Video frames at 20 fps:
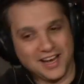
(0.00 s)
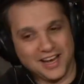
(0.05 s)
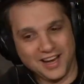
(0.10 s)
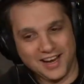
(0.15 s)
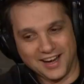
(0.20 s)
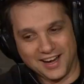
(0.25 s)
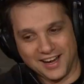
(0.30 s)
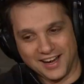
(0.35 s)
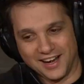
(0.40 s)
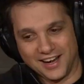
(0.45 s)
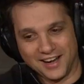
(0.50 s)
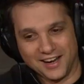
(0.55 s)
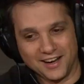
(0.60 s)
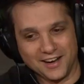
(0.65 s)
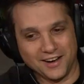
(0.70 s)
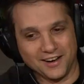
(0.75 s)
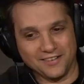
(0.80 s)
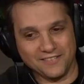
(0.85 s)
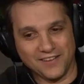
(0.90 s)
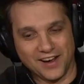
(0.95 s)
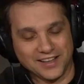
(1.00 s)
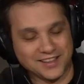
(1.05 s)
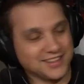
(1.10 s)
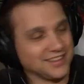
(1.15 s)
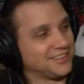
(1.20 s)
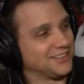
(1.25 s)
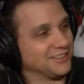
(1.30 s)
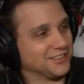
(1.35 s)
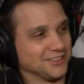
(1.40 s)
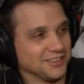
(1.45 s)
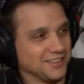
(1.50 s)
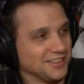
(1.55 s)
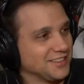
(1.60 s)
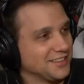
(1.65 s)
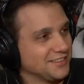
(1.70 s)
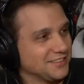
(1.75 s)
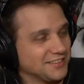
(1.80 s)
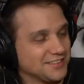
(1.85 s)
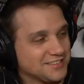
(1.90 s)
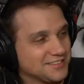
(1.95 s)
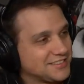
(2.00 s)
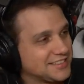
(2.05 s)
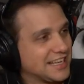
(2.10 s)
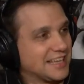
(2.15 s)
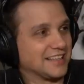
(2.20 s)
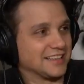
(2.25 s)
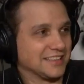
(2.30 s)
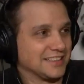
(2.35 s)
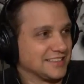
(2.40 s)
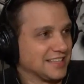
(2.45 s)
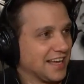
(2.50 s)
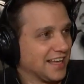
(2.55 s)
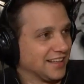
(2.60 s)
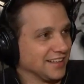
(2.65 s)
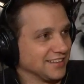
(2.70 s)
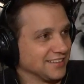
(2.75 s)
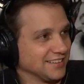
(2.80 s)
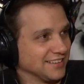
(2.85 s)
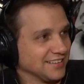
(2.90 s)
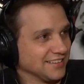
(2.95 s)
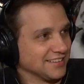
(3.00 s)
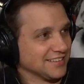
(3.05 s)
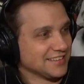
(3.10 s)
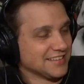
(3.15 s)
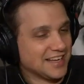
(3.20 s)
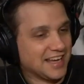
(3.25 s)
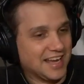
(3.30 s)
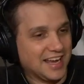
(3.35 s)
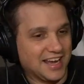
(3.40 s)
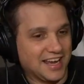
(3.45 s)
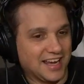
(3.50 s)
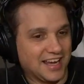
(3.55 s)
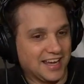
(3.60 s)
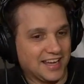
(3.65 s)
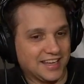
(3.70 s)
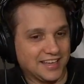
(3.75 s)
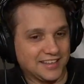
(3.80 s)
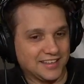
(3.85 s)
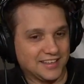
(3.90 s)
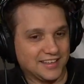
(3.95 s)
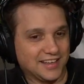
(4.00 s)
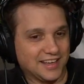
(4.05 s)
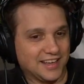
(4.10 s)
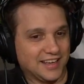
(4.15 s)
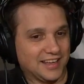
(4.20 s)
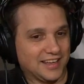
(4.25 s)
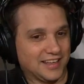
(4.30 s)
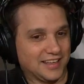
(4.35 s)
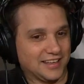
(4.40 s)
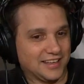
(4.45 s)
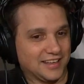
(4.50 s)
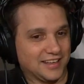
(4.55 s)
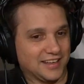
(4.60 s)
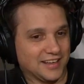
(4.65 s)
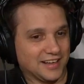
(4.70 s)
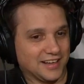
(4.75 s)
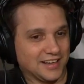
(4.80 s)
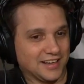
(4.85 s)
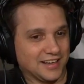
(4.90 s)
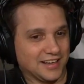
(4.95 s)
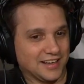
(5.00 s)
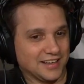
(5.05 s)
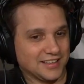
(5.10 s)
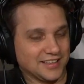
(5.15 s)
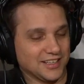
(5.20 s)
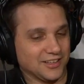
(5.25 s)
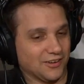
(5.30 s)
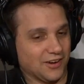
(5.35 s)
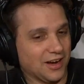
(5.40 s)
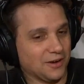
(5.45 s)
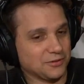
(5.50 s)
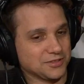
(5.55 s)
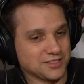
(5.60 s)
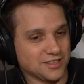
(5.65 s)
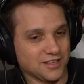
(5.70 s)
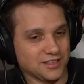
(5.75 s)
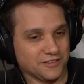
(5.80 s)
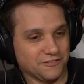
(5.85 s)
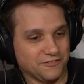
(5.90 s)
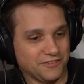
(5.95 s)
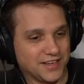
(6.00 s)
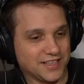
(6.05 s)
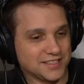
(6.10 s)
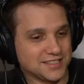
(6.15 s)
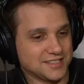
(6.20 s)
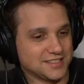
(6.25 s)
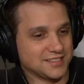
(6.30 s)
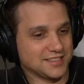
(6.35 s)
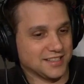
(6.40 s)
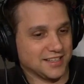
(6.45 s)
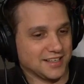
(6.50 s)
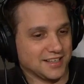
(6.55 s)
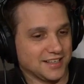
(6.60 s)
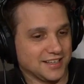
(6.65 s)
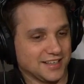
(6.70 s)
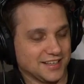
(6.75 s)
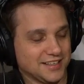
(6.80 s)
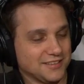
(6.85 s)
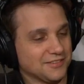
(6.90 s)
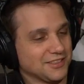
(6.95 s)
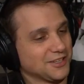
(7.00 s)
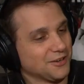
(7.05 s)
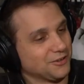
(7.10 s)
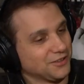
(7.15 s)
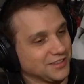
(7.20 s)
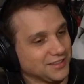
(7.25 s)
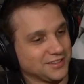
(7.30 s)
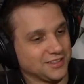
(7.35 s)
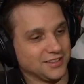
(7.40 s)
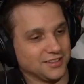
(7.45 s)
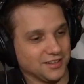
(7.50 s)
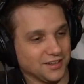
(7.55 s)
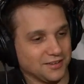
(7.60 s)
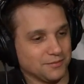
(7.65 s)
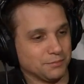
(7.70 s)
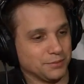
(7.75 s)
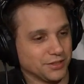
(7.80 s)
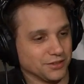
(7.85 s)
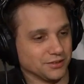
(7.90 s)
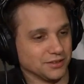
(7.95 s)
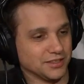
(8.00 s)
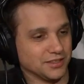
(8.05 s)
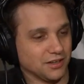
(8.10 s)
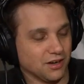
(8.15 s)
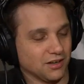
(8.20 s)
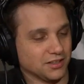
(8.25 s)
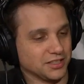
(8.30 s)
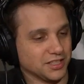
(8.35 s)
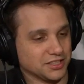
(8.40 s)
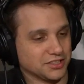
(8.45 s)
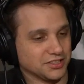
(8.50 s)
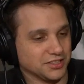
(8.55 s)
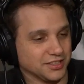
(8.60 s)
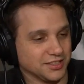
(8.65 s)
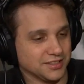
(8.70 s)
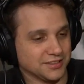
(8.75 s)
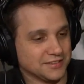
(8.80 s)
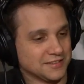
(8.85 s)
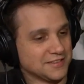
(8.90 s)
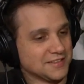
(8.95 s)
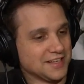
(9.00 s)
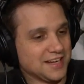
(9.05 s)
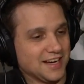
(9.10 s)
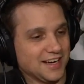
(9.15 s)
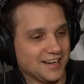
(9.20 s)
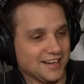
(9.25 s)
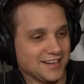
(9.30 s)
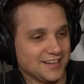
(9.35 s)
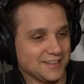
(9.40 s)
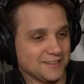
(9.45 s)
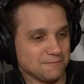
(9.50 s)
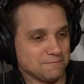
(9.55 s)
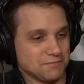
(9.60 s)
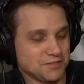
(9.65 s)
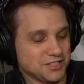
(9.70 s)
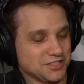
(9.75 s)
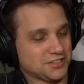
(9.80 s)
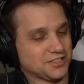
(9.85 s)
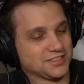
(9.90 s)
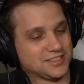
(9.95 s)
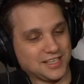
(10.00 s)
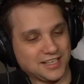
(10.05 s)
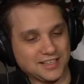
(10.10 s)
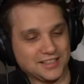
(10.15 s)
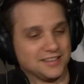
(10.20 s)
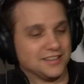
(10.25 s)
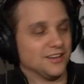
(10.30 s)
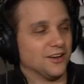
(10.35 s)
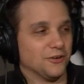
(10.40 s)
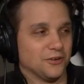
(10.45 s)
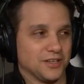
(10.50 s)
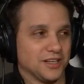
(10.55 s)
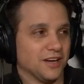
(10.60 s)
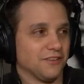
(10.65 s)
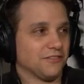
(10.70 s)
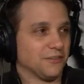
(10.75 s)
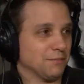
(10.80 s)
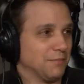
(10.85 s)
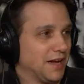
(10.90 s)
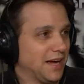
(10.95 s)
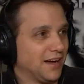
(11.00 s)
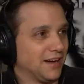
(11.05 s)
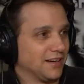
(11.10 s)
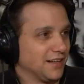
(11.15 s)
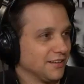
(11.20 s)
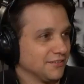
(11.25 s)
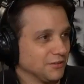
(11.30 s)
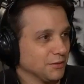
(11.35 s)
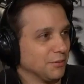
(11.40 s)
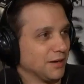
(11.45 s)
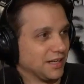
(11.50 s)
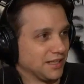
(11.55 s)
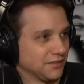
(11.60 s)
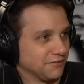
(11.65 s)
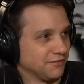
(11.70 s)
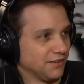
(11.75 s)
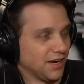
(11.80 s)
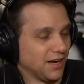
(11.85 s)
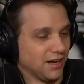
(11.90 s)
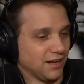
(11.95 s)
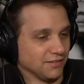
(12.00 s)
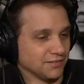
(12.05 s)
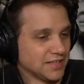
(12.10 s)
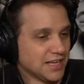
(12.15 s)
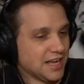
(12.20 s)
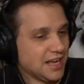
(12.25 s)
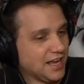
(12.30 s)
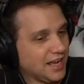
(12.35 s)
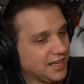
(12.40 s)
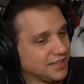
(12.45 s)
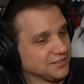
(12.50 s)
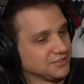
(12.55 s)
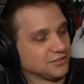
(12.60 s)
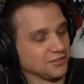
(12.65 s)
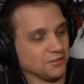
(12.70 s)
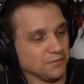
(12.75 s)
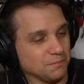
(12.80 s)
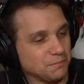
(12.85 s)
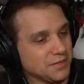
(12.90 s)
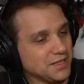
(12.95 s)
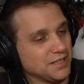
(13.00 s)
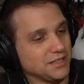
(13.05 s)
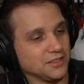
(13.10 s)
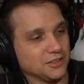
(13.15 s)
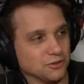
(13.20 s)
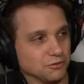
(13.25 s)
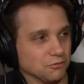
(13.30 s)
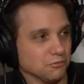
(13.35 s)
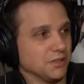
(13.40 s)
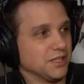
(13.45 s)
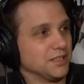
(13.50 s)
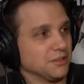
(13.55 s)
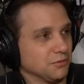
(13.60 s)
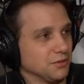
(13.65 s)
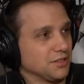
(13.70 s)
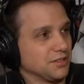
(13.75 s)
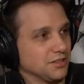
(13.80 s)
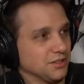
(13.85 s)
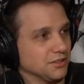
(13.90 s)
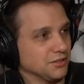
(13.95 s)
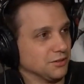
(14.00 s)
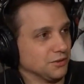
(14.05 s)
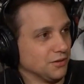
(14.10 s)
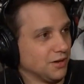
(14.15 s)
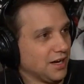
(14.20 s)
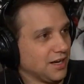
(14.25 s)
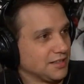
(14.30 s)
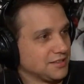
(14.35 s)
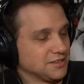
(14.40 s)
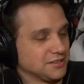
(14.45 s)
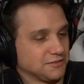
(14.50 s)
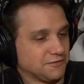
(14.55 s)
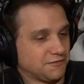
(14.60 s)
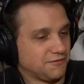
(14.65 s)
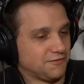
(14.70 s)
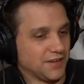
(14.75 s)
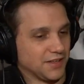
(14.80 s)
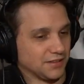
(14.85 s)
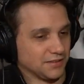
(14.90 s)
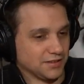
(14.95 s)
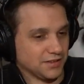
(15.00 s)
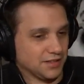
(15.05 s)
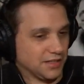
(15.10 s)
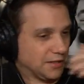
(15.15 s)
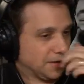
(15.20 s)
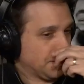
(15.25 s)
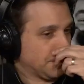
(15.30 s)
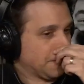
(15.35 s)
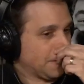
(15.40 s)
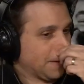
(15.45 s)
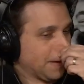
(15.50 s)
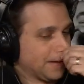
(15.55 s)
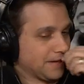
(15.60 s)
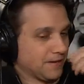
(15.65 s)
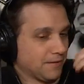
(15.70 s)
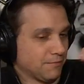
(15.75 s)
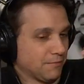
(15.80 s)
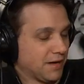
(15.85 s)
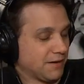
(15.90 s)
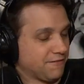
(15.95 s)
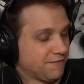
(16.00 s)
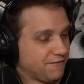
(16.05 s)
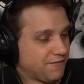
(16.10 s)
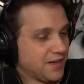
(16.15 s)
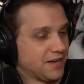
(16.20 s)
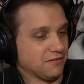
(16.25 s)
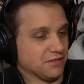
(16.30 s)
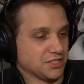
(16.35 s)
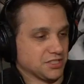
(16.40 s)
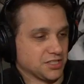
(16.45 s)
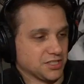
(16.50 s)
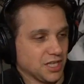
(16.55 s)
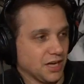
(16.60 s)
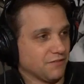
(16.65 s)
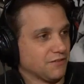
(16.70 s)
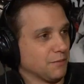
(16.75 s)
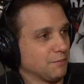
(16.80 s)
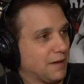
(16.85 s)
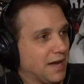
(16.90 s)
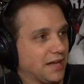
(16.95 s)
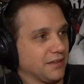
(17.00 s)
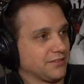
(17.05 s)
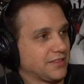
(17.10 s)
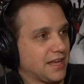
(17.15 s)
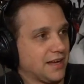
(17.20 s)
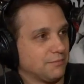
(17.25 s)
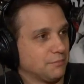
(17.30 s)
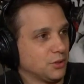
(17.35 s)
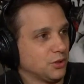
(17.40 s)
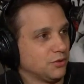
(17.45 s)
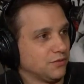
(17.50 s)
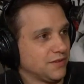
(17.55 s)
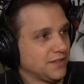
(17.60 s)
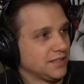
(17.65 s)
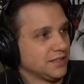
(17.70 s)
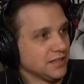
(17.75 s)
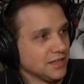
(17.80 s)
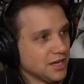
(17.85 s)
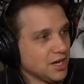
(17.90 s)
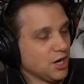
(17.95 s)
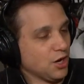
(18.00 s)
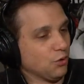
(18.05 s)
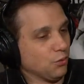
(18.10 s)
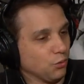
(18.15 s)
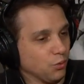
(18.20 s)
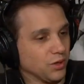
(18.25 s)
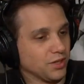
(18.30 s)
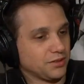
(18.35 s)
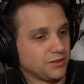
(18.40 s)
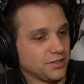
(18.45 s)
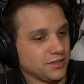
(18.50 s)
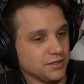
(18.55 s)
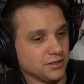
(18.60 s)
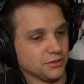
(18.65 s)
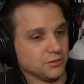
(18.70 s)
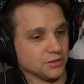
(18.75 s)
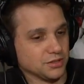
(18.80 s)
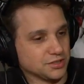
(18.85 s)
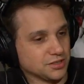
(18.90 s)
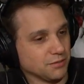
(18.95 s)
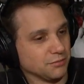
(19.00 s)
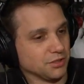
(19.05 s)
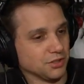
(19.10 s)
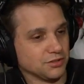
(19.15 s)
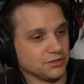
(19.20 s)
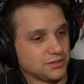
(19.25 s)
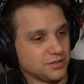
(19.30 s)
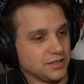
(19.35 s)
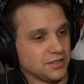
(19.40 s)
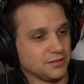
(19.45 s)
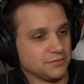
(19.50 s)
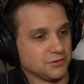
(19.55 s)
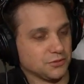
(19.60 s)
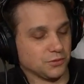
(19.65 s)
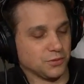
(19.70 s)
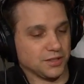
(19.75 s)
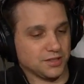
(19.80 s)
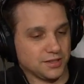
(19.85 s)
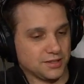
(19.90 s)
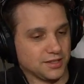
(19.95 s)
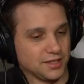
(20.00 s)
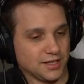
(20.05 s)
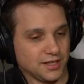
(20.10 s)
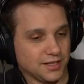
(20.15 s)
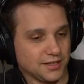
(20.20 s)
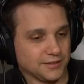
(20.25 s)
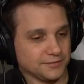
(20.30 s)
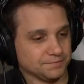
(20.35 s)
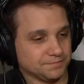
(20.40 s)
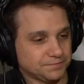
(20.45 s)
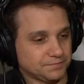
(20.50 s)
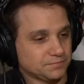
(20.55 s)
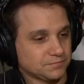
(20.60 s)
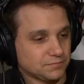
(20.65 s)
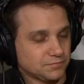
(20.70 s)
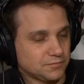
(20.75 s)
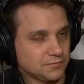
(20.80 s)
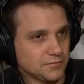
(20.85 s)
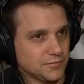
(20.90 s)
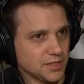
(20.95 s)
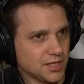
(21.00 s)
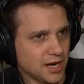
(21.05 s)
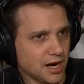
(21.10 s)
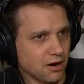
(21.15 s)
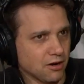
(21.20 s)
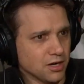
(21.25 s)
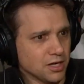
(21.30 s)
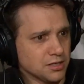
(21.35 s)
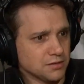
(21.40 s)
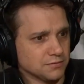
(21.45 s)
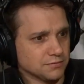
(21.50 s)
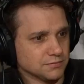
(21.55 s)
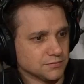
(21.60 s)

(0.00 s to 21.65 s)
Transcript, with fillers: Um, I think you're insanely talented, uh. and and uh, you know I was on the fence uh, even going into the beer league audition um, just because I didn't know enough about everybody involved, right. and sort of meeting you and reading with you, I just felt that. And, my favorite stuff about that movie with you are some of those scenes with uh, Cara.